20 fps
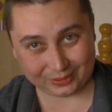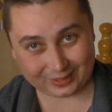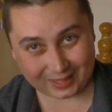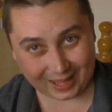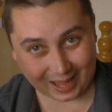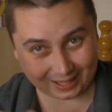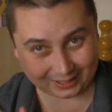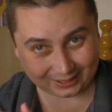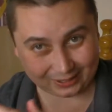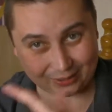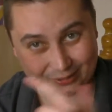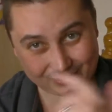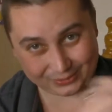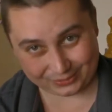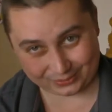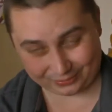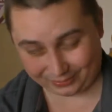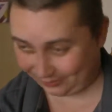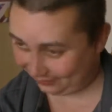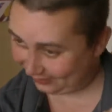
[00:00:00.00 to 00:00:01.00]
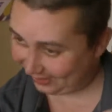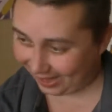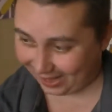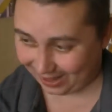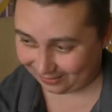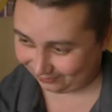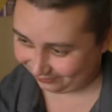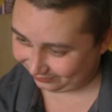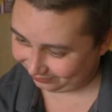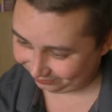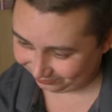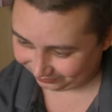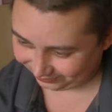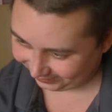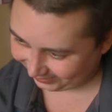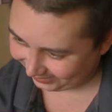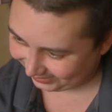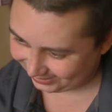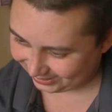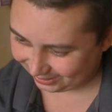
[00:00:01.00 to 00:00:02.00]
that goes with that,
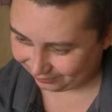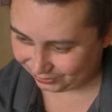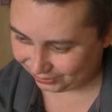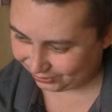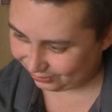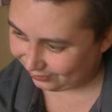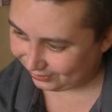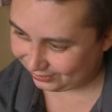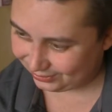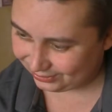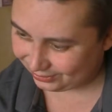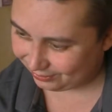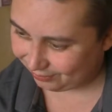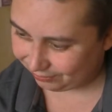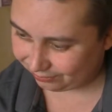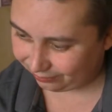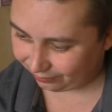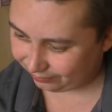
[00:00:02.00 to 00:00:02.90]
because I'm sure it doesn't.